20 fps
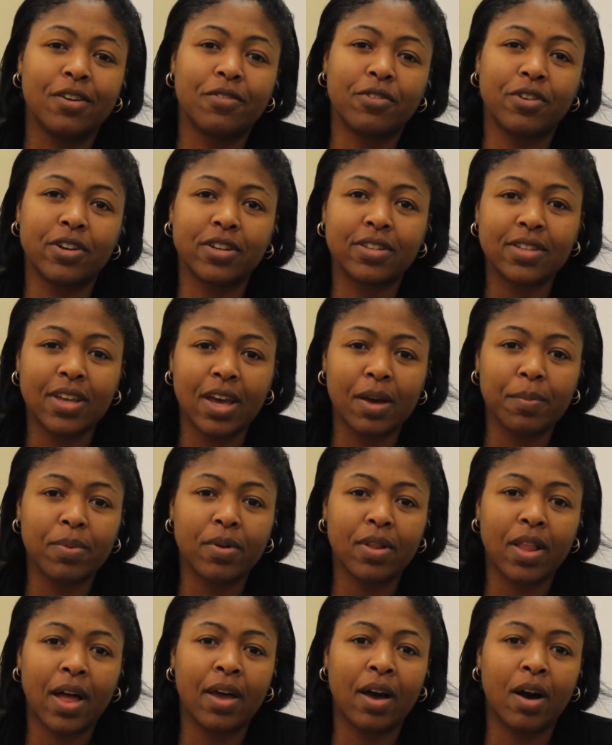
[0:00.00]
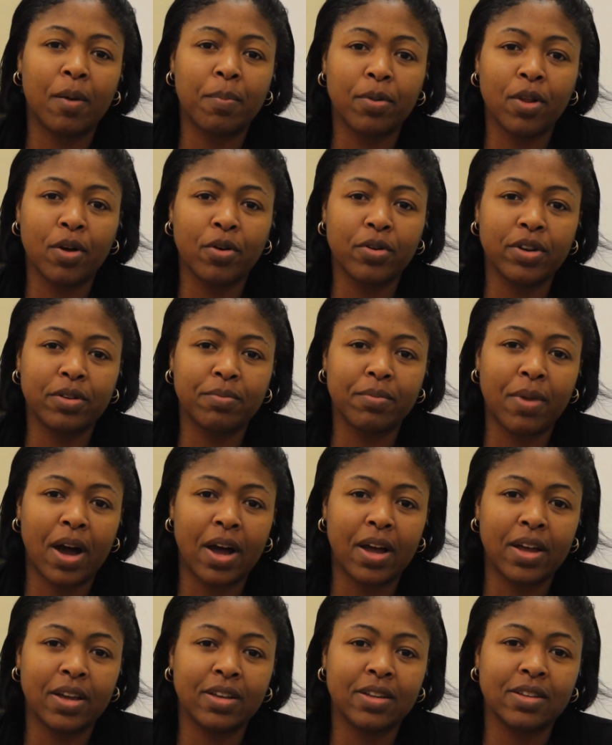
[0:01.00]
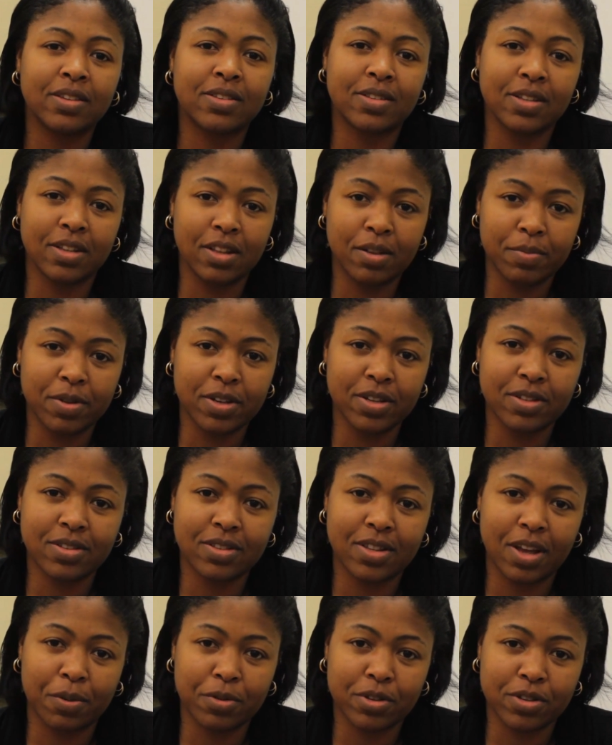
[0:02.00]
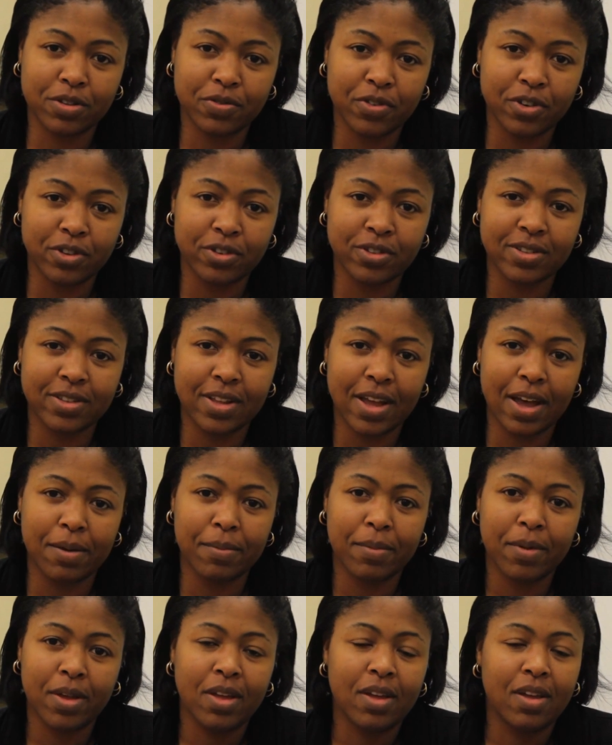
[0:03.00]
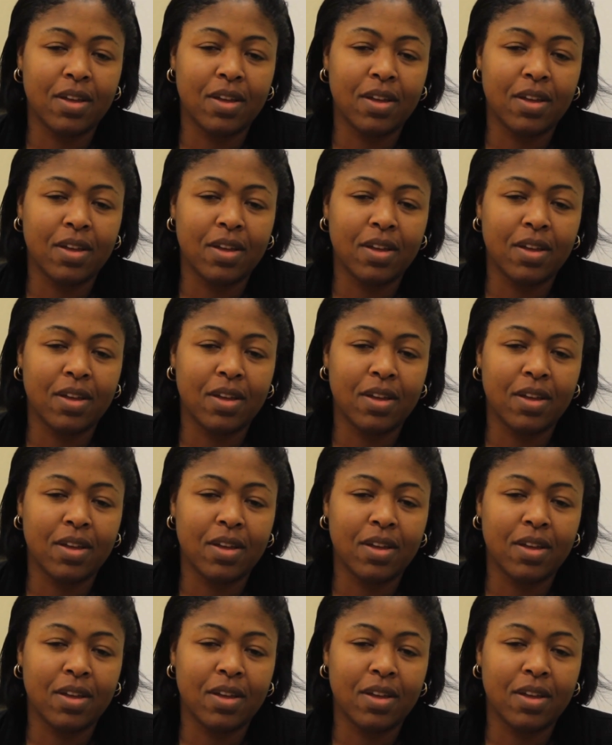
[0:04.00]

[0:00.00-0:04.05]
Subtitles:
For example, I uploaded my syllabus. That was the first step.